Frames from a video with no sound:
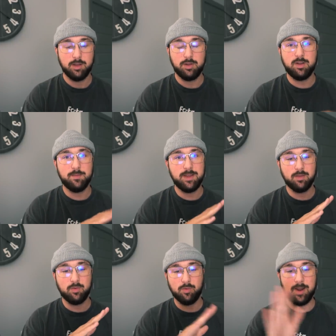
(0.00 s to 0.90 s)
You can be
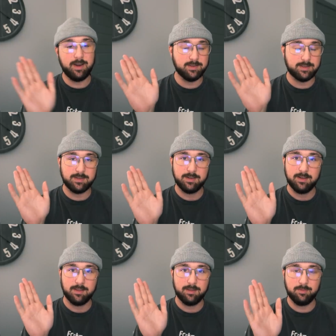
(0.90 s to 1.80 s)
the greatest
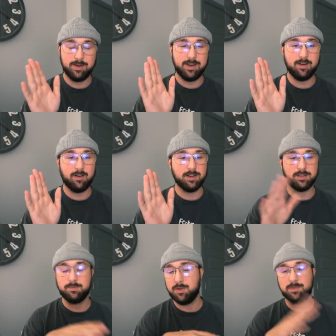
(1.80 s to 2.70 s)
3D
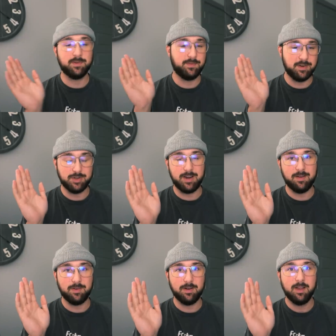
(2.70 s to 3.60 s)
artist most proficient
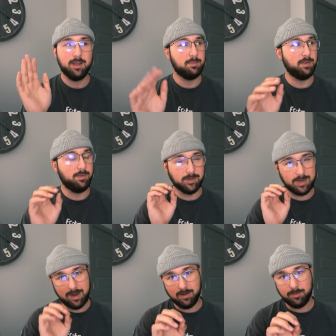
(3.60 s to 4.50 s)
ever. But if you're
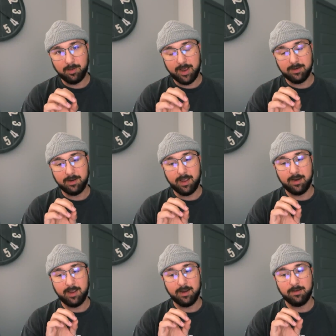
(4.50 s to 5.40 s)
terrible at,
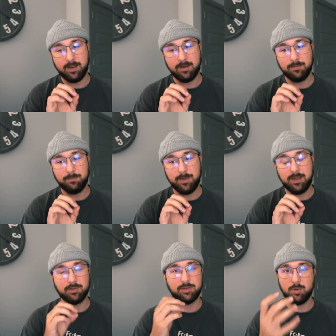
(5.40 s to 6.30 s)
at, at, at
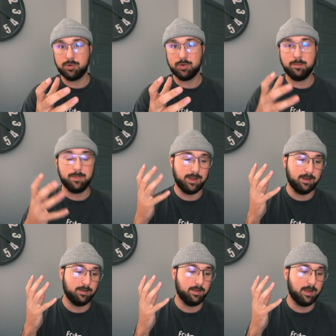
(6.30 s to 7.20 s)
being social,
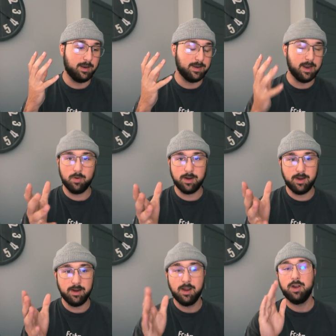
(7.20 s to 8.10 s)
being at
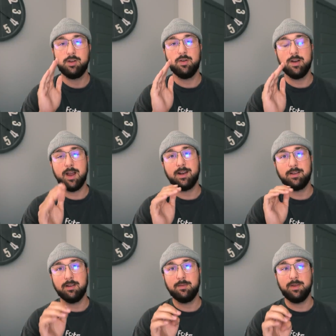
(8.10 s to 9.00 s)
networking, you're
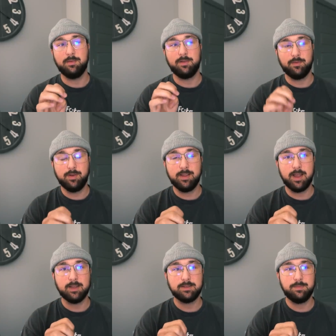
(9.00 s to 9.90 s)
not going to be able to
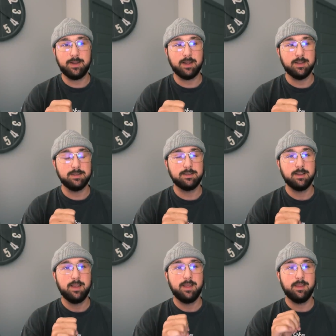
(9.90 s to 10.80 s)
freelance
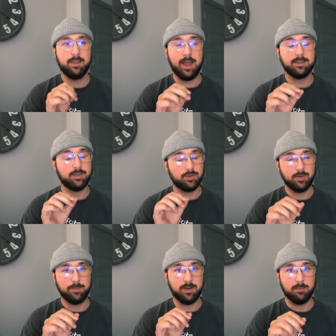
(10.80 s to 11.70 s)
because that's
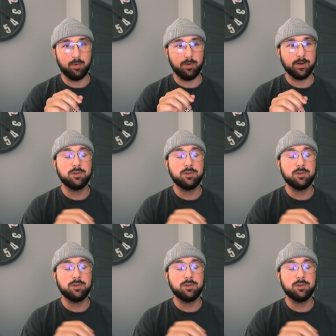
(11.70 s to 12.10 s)
extremely important.